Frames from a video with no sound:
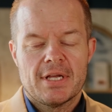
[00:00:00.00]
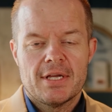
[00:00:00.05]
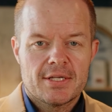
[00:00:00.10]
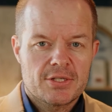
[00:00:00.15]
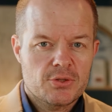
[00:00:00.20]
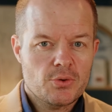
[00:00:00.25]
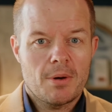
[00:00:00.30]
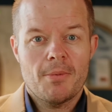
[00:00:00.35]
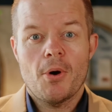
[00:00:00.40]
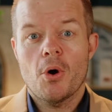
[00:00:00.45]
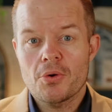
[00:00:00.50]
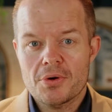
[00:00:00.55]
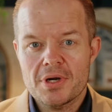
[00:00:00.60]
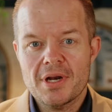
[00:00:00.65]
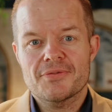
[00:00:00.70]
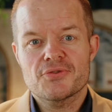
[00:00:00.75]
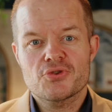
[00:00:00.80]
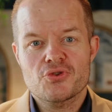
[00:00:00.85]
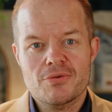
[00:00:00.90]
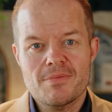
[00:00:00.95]
So I'm old
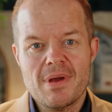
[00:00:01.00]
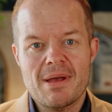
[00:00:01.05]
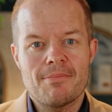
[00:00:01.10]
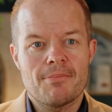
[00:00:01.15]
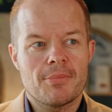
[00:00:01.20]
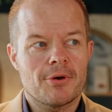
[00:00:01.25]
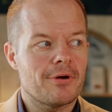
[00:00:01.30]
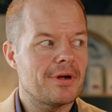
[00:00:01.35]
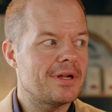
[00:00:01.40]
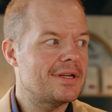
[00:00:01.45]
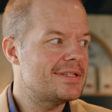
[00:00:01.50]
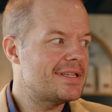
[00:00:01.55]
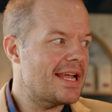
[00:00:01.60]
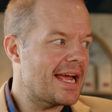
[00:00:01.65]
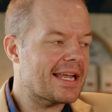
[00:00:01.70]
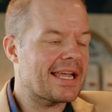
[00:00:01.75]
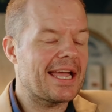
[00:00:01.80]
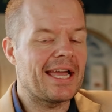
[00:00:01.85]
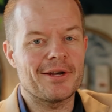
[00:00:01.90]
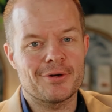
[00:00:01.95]
enough to remember a
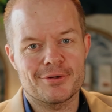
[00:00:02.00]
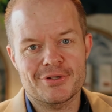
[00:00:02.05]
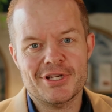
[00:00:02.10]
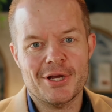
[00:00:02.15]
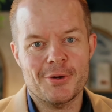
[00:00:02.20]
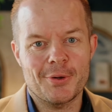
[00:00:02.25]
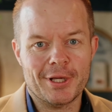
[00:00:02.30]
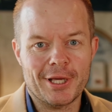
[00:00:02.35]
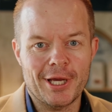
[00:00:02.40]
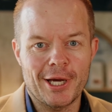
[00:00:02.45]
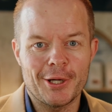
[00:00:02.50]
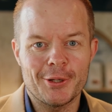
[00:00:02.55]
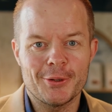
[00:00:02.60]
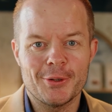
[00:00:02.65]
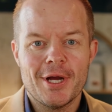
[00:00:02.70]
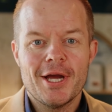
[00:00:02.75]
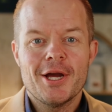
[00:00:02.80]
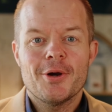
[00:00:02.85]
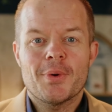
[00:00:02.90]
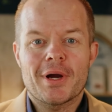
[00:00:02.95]
decade or so ago
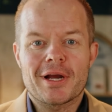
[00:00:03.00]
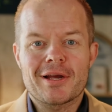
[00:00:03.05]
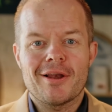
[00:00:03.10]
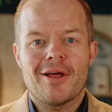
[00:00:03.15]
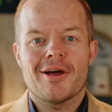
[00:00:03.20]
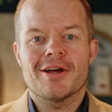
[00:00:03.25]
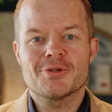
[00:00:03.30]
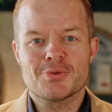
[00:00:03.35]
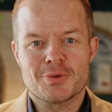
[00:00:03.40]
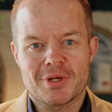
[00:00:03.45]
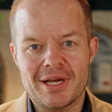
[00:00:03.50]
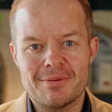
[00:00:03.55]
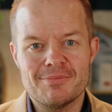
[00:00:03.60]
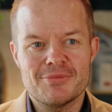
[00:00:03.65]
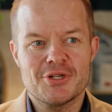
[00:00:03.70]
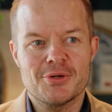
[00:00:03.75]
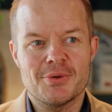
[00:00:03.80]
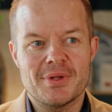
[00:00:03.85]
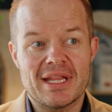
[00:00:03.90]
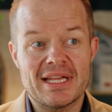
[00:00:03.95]
where clients would come
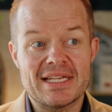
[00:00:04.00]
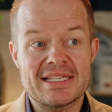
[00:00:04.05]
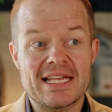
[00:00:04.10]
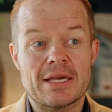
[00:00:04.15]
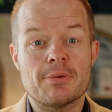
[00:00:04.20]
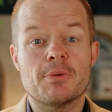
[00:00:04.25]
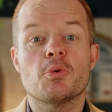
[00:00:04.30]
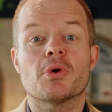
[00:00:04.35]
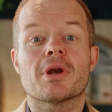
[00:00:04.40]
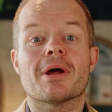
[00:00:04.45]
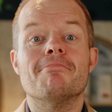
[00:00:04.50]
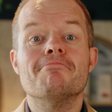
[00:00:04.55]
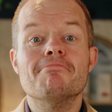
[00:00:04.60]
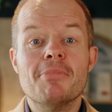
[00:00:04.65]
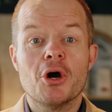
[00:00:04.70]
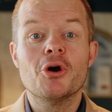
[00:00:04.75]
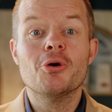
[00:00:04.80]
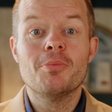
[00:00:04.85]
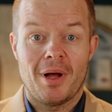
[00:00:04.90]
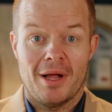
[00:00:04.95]
to you and they'd say, we want a
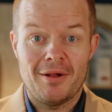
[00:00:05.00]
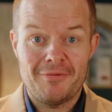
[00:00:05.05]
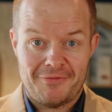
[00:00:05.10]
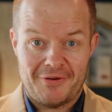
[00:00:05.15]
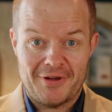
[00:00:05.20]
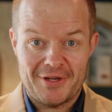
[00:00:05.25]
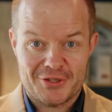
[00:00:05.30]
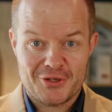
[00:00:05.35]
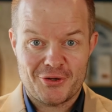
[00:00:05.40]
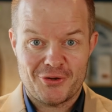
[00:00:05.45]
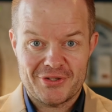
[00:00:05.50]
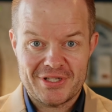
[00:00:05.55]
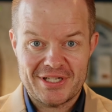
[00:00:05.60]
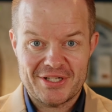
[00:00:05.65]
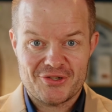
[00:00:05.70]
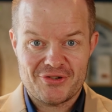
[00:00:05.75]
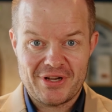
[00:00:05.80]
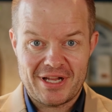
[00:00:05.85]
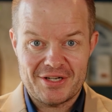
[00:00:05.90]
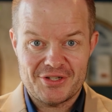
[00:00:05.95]
mobile-first content
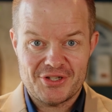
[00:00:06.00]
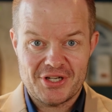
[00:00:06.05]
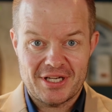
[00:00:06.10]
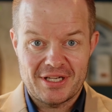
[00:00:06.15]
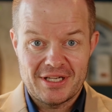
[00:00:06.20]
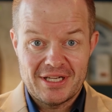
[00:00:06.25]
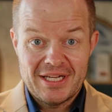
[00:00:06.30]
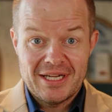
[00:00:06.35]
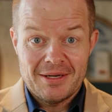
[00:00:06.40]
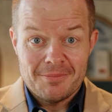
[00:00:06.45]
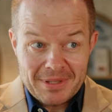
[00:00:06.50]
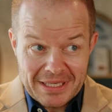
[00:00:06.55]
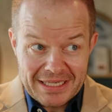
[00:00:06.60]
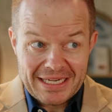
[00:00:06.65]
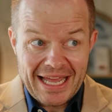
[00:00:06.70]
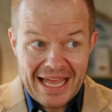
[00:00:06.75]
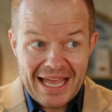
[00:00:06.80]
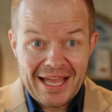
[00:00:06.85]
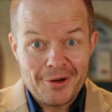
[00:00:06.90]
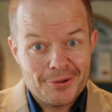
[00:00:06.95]
strategy. But
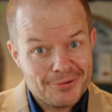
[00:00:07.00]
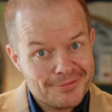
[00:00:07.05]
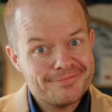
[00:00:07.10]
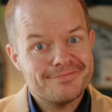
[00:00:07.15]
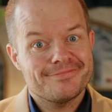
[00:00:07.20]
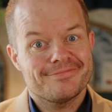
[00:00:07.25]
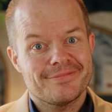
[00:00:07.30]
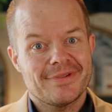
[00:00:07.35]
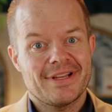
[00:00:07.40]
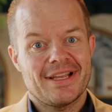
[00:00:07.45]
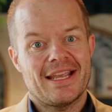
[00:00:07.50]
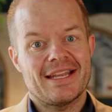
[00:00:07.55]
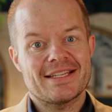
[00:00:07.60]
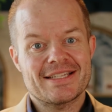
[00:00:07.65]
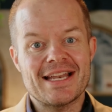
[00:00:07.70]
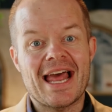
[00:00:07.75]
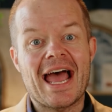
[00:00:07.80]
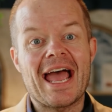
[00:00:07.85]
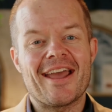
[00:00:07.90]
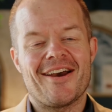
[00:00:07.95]
now it's
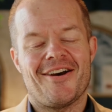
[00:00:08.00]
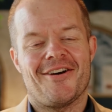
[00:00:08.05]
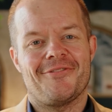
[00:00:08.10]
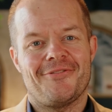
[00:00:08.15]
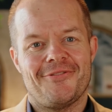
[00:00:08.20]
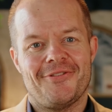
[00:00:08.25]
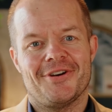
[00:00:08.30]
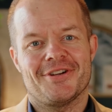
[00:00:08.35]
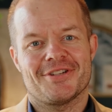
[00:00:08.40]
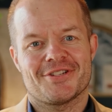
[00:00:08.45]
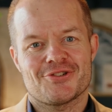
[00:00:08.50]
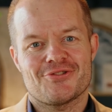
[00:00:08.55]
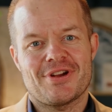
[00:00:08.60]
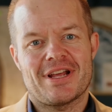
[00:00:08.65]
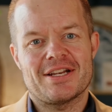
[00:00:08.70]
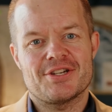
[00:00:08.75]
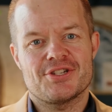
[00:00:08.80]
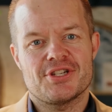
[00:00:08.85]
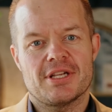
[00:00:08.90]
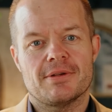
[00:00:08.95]
an AI-first
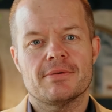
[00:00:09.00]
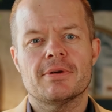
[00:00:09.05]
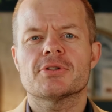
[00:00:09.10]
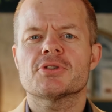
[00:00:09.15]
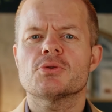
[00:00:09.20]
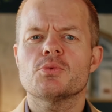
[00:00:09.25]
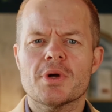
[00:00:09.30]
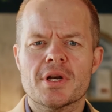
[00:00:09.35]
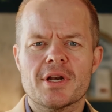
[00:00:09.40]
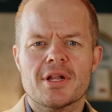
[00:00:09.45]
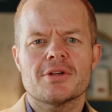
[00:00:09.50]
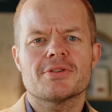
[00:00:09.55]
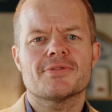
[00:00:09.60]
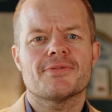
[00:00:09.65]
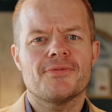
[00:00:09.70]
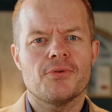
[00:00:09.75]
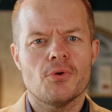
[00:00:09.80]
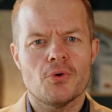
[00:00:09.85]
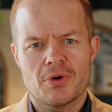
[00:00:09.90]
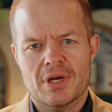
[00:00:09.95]
strategy. So what are those
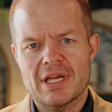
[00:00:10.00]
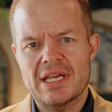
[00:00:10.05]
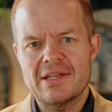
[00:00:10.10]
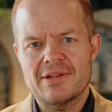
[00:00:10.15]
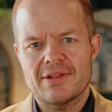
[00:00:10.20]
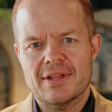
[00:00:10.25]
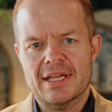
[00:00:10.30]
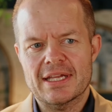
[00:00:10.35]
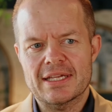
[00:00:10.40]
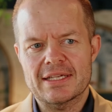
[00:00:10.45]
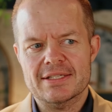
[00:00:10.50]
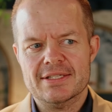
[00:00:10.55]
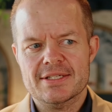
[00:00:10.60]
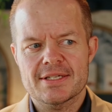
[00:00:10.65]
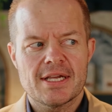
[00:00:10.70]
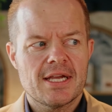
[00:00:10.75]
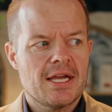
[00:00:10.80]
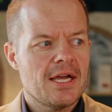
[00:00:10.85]
4 key things?